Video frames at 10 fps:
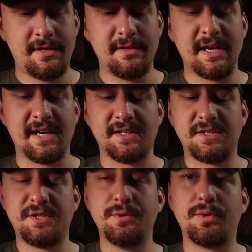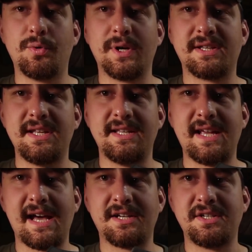You got two quick
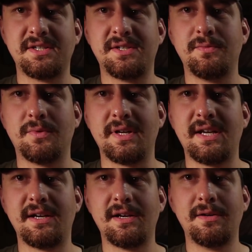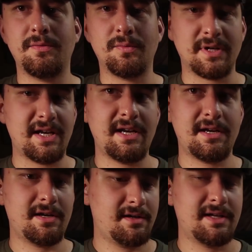detaches, one here, one
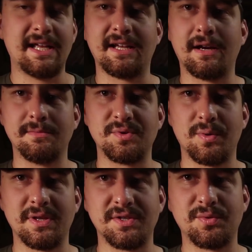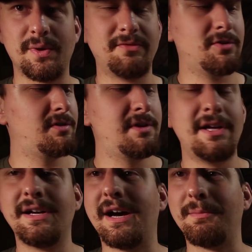here. It comes with a swivel.
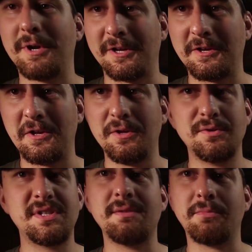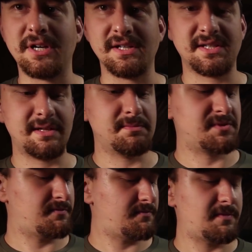I'm not going to use it, but it seems
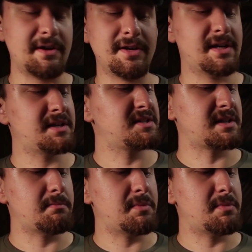very nicely